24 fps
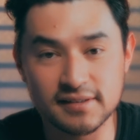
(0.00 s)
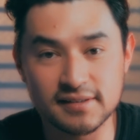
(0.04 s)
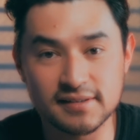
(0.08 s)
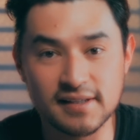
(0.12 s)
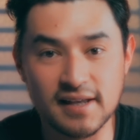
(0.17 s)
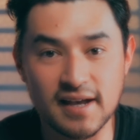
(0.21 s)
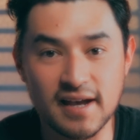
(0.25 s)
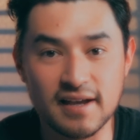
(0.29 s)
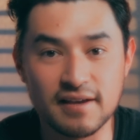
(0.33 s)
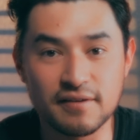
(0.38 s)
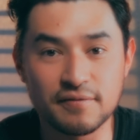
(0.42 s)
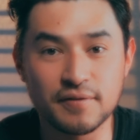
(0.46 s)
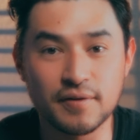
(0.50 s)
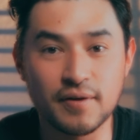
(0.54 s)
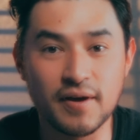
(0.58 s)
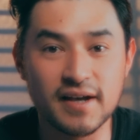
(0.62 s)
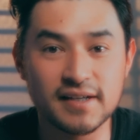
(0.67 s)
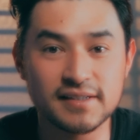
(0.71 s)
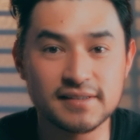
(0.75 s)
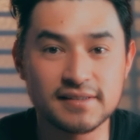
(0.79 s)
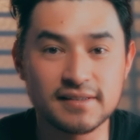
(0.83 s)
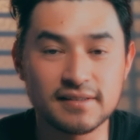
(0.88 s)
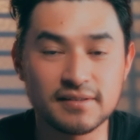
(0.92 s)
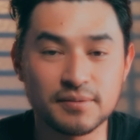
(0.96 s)
is that if you
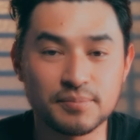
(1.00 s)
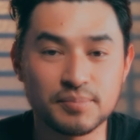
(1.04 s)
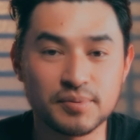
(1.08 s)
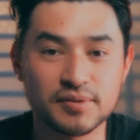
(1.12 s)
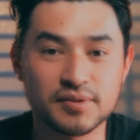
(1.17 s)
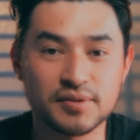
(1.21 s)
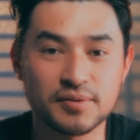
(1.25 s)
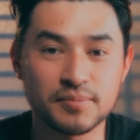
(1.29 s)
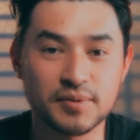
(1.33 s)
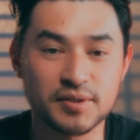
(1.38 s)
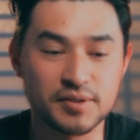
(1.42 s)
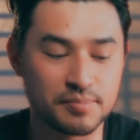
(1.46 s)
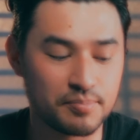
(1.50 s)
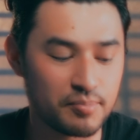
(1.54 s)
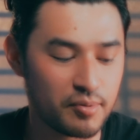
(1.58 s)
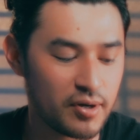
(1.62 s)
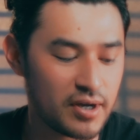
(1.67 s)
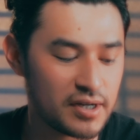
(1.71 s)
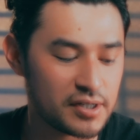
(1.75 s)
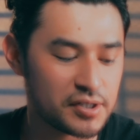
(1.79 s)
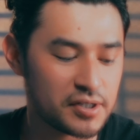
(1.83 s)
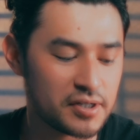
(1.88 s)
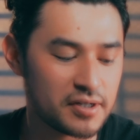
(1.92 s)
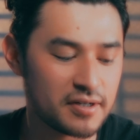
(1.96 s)
accidentally put too much
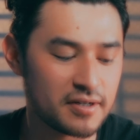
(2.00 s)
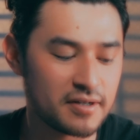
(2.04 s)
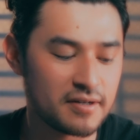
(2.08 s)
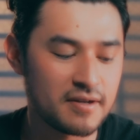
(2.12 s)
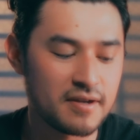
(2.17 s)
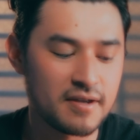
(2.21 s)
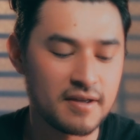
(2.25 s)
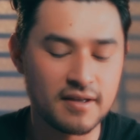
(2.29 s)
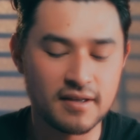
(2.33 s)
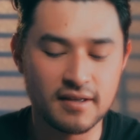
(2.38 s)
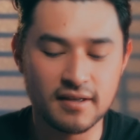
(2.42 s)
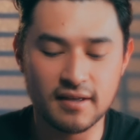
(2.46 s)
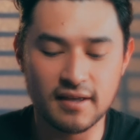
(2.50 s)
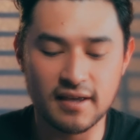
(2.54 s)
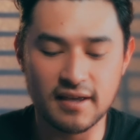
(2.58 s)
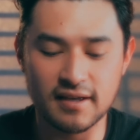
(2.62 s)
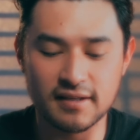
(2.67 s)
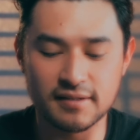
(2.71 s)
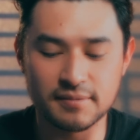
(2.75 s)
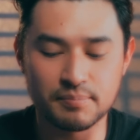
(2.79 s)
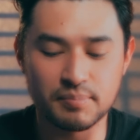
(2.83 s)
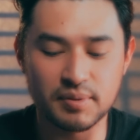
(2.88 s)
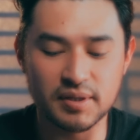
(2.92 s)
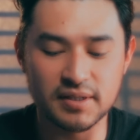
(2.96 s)
pressure
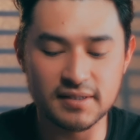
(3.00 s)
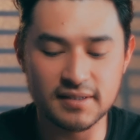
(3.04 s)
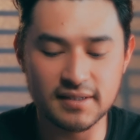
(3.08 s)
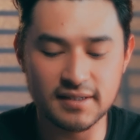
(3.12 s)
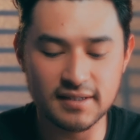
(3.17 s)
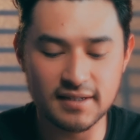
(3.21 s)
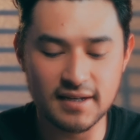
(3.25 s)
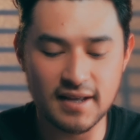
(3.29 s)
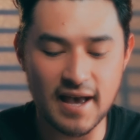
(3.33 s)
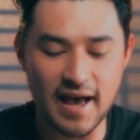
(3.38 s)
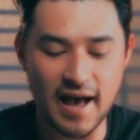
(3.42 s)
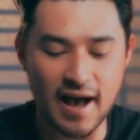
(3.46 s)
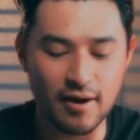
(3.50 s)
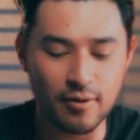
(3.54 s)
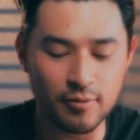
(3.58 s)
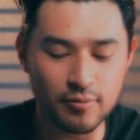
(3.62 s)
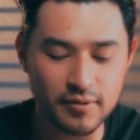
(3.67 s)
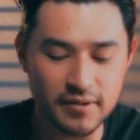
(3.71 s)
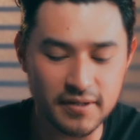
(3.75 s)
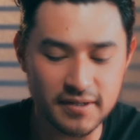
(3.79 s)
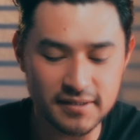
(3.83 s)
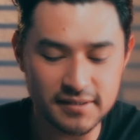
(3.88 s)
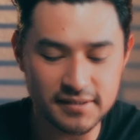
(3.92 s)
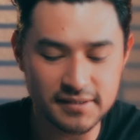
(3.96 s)
and bend it
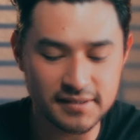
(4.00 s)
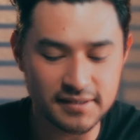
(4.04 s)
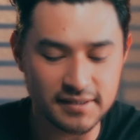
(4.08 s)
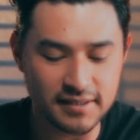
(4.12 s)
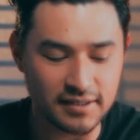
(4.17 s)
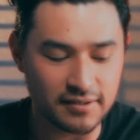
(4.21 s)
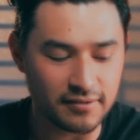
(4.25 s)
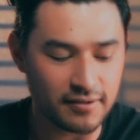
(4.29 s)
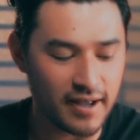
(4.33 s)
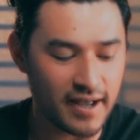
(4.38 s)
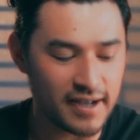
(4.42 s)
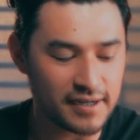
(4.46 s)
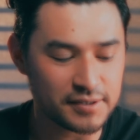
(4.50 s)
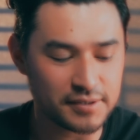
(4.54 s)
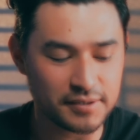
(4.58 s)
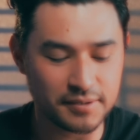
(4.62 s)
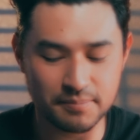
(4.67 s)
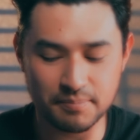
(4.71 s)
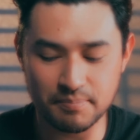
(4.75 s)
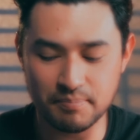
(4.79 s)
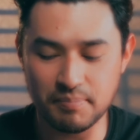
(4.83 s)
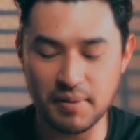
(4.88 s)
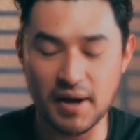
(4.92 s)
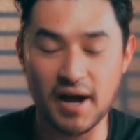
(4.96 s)
outwards, it'll actually
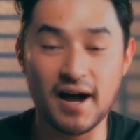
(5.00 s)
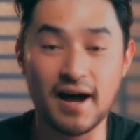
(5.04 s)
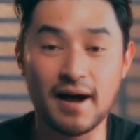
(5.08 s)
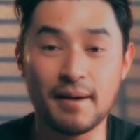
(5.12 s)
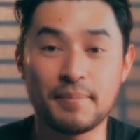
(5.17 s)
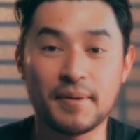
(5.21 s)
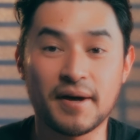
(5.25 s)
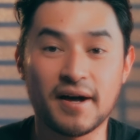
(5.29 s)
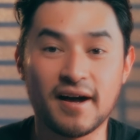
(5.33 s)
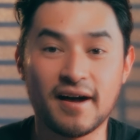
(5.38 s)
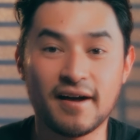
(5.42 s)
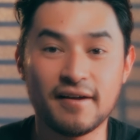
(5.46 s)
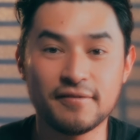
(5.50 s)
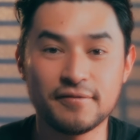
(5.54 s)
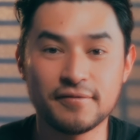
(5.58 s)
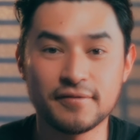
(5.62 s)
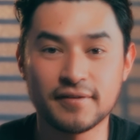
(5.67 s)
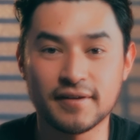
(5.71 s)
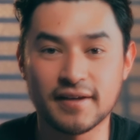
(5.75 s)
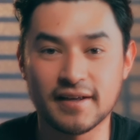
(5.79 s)
pop off.